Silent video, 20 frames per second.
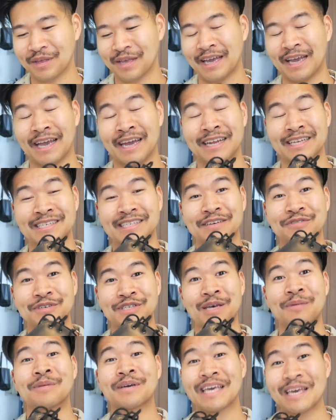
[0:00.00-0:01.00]
and it's definitely
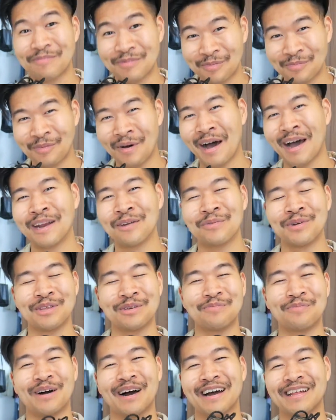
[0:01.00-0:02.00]
something to keep in mind when
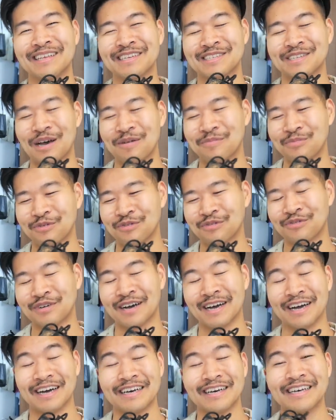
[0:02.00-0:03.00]
you buy this type of
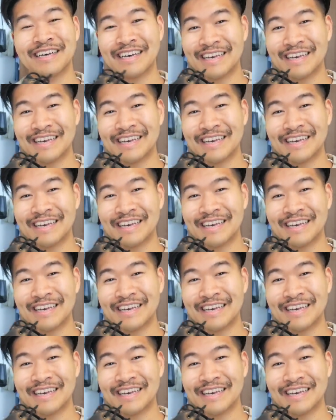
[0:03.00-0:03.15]
uh,